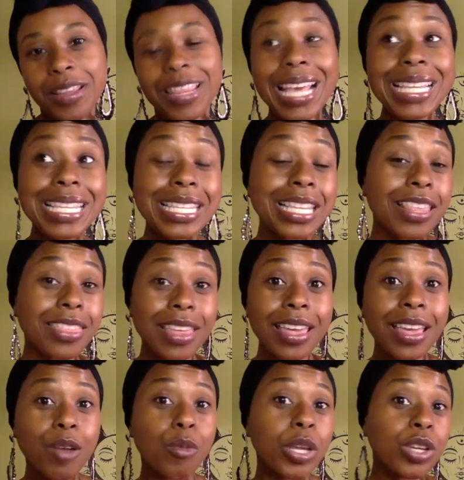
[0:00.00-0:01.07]
That's the
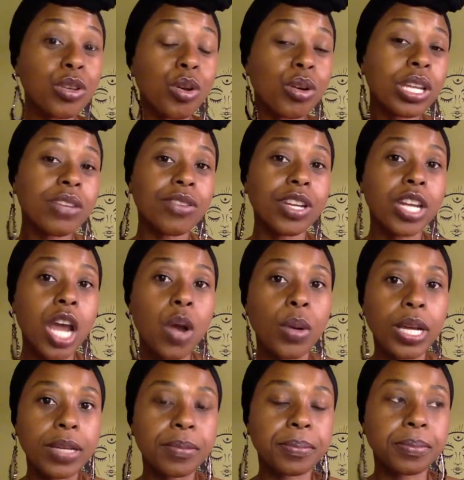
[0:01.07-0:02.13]
thing, when you don't even know
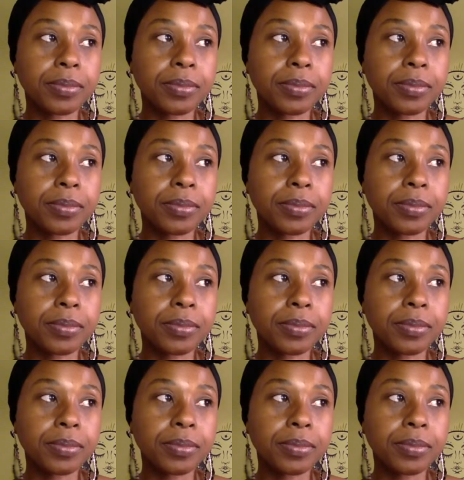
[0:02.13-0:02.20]
it.